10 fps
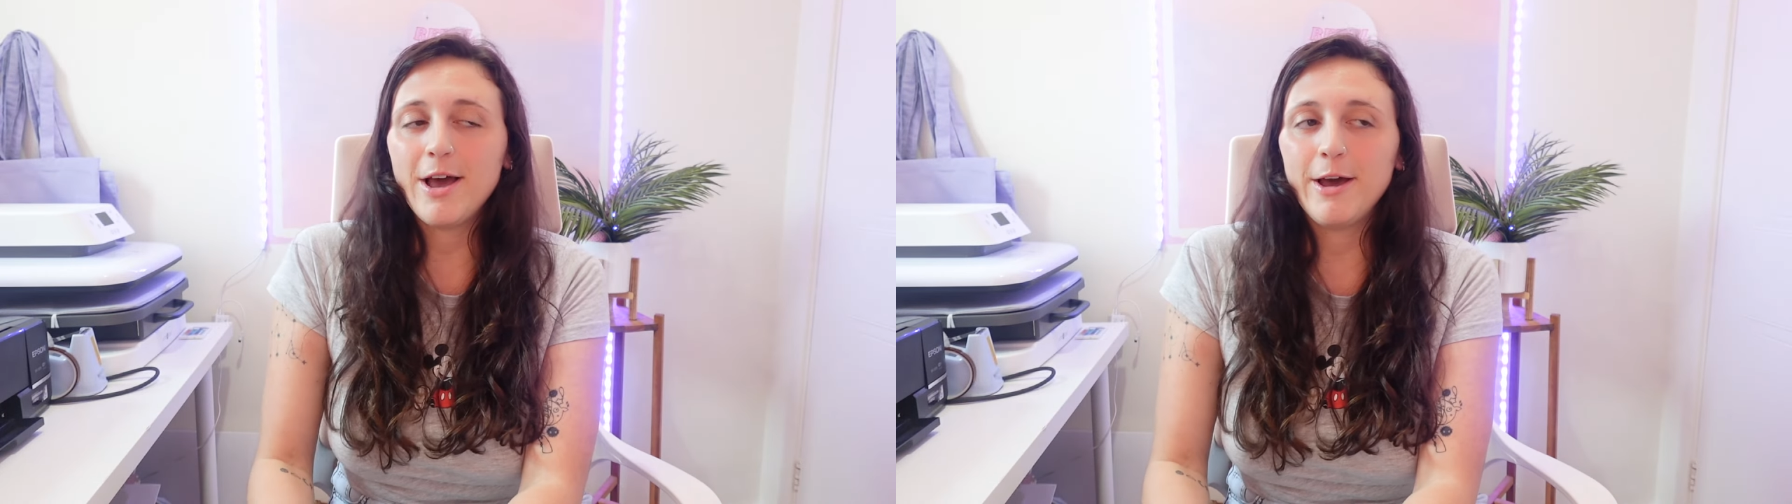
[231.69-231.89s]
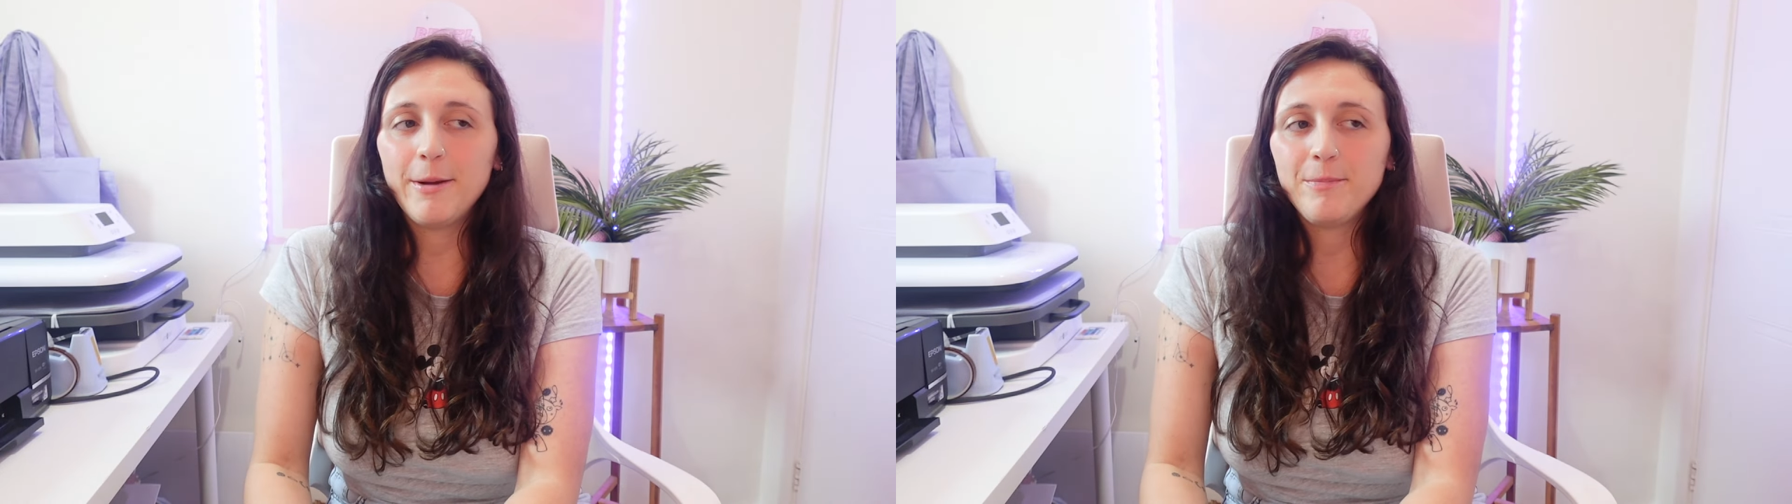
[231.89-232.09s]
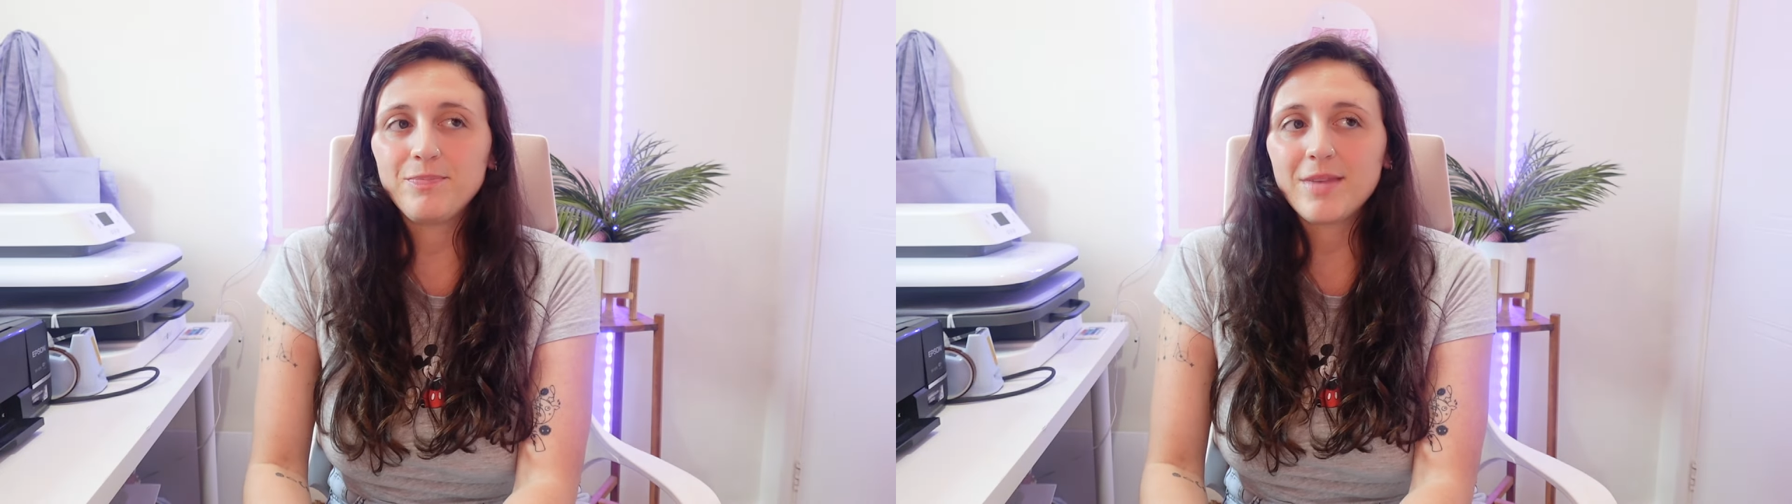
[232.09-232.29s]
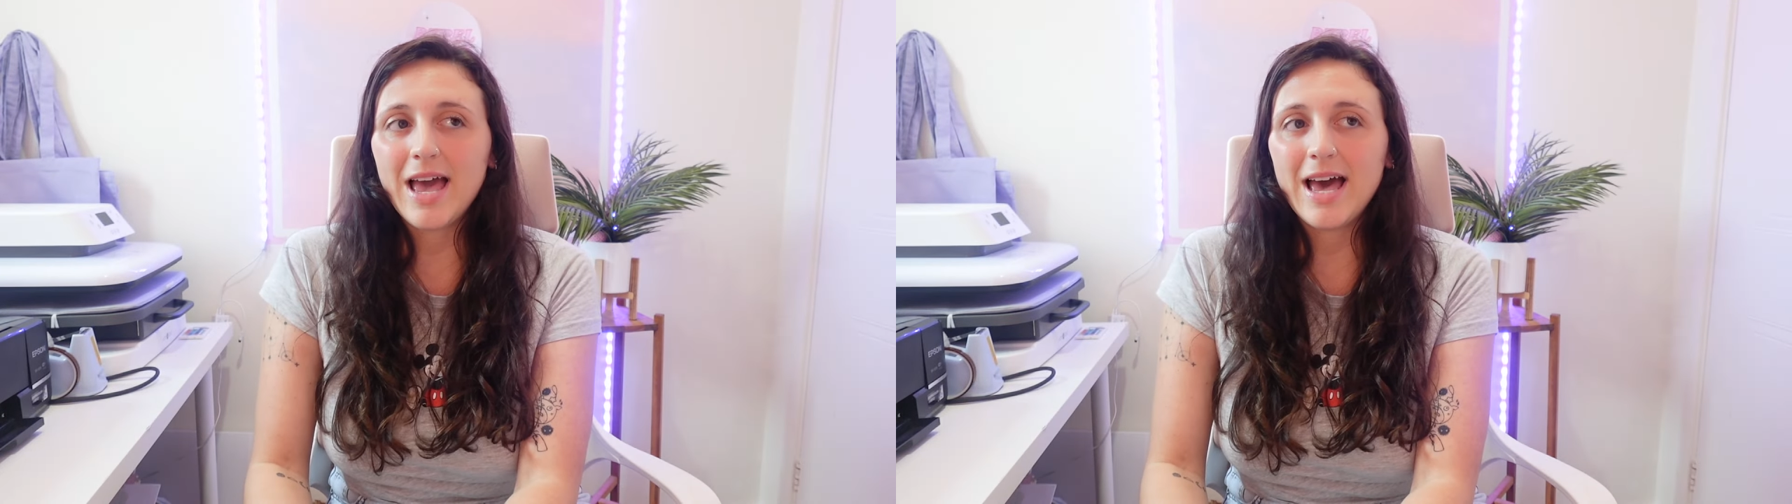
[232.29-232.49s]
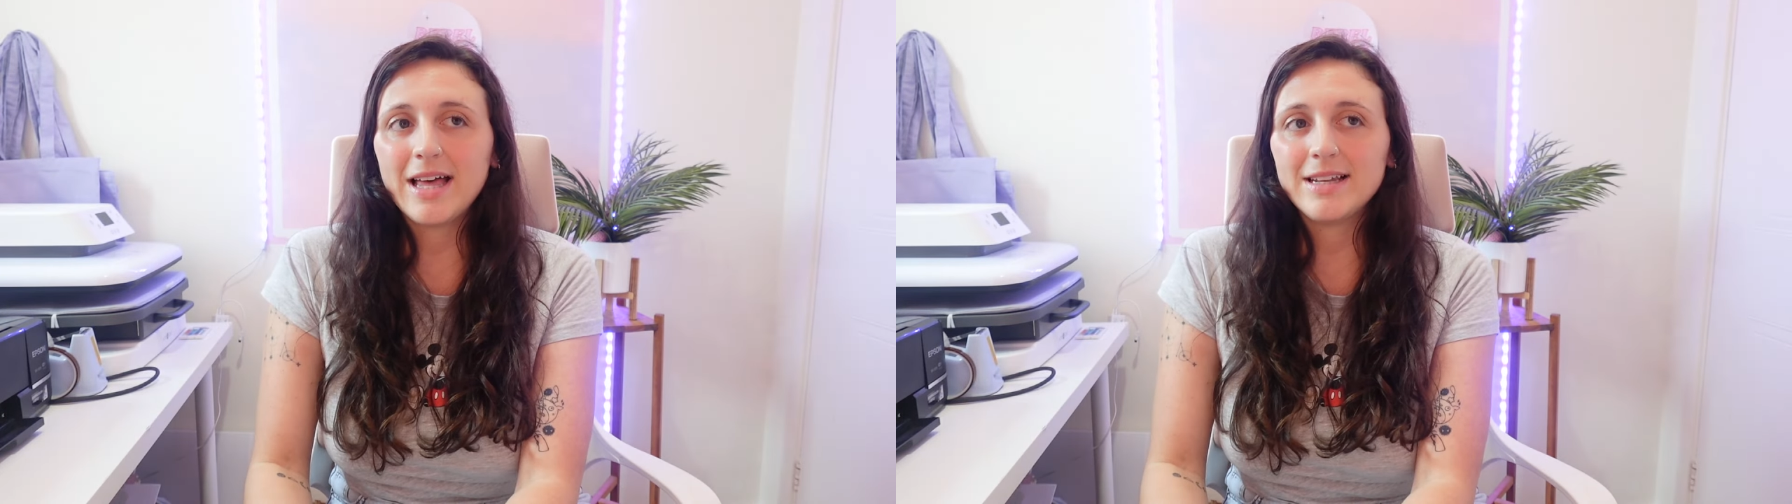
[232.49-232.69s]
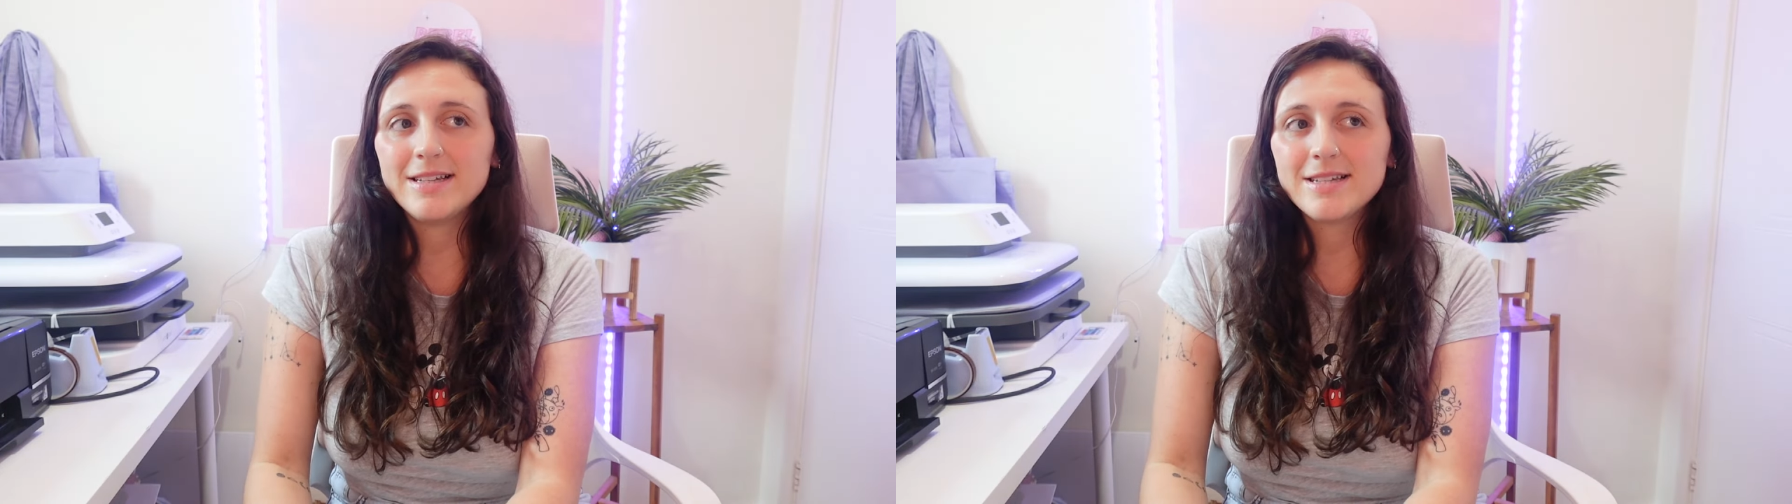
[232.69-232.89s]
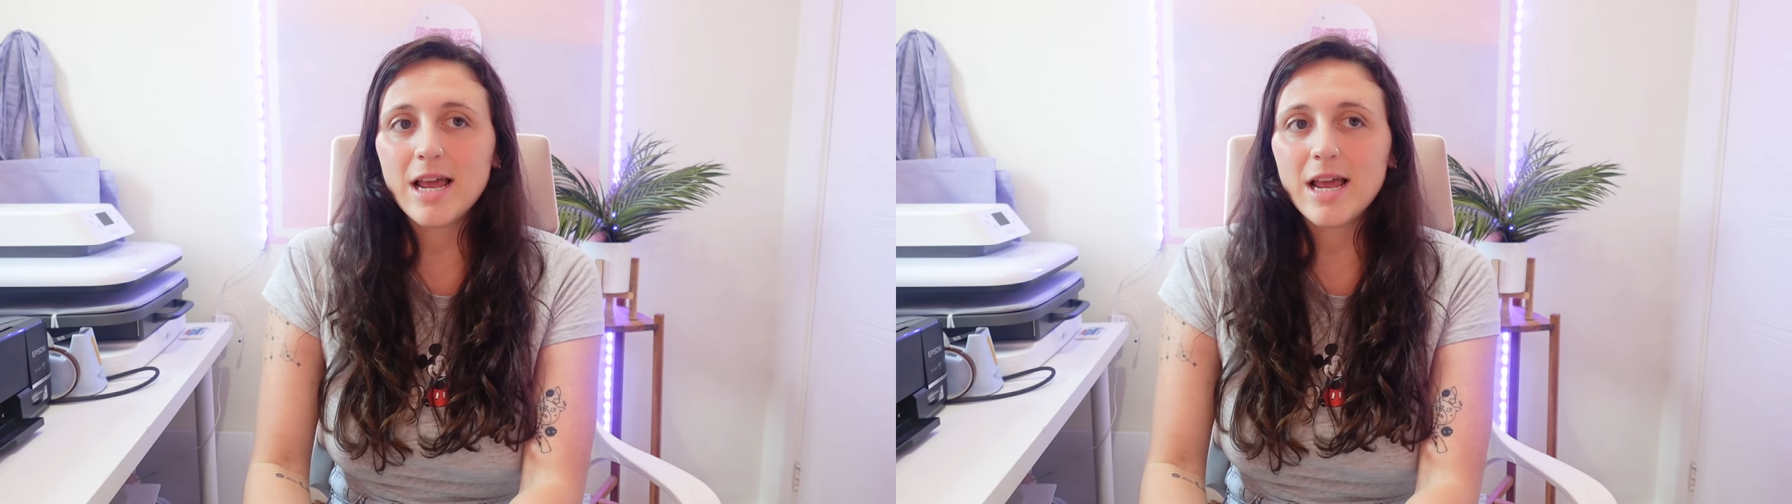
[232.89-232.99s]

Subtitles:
and